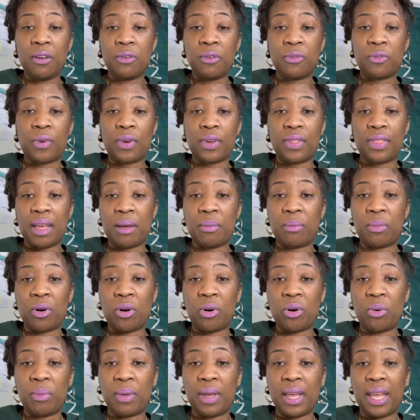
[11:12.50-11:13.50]
for that
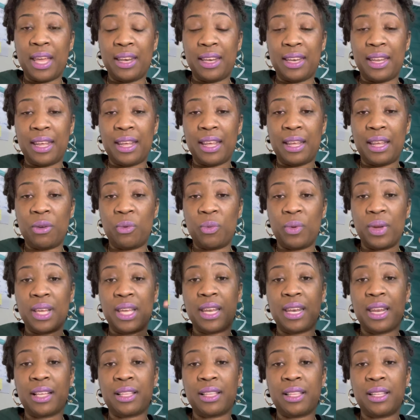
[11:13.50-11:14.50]
moment and then
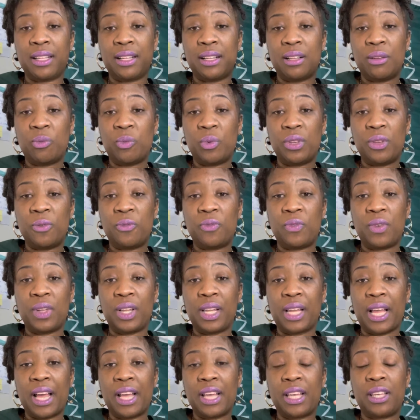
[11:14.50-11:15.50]
reconnect to them when you feel
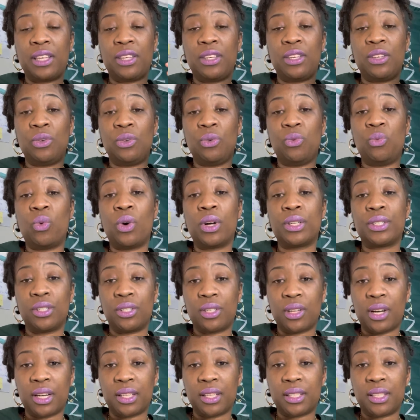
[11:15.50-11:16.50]
like you want to
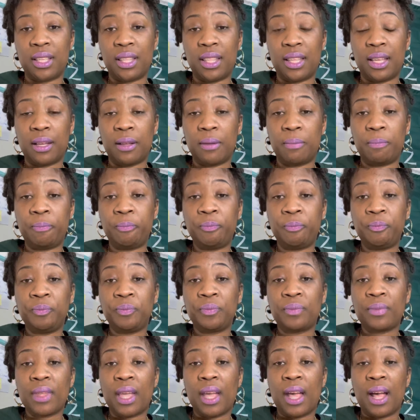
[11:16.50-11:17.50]
talk to them.
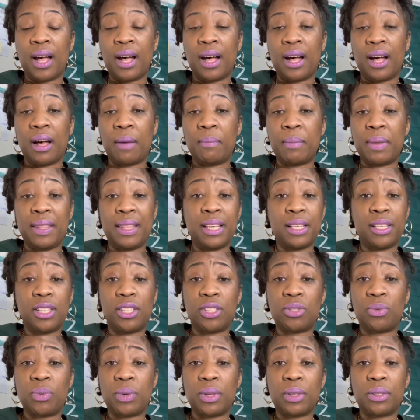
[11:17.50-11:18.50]
Um, and this
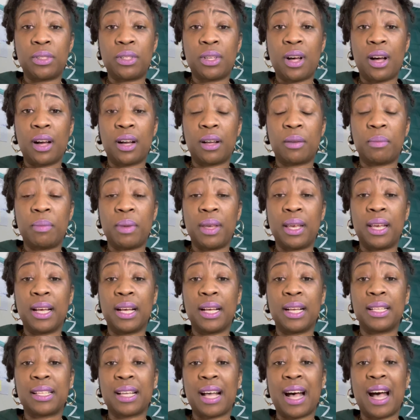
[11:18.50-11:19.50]
is real talk
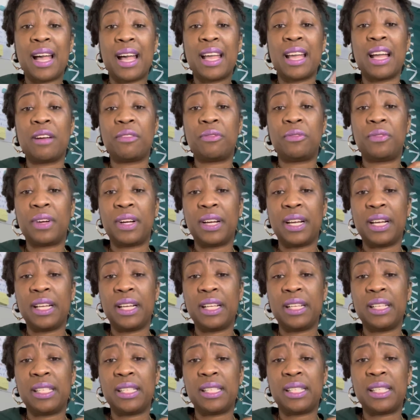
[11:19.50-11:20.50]
because I have
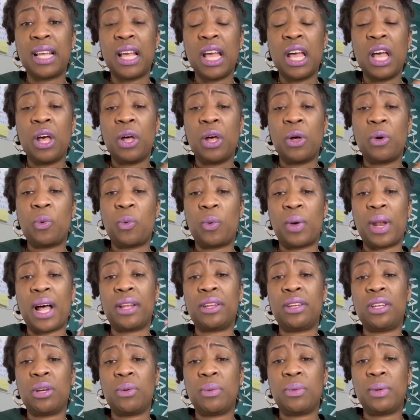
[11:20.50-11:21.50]
friends when I
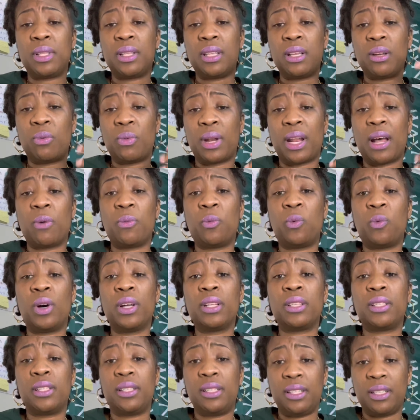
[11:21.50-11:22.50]
deal with them when I
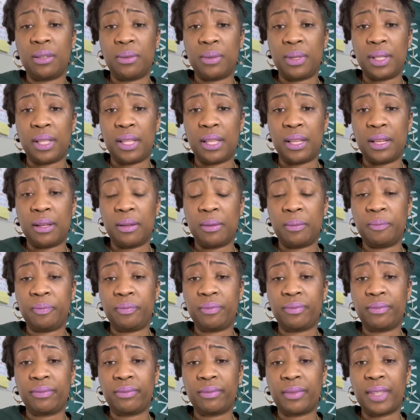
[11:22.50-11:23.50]
want to deal with them
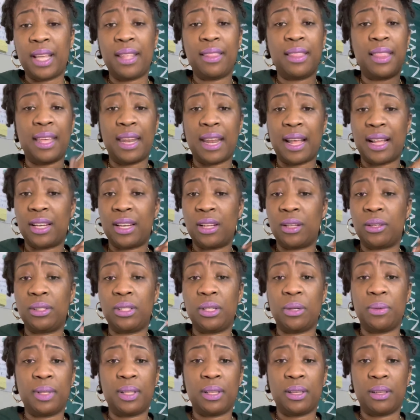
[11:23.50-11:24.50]
and then I don't
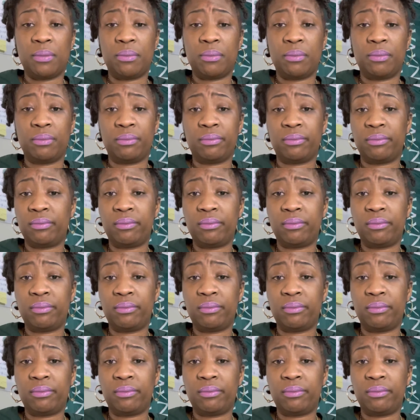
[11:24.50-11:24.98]
deal with them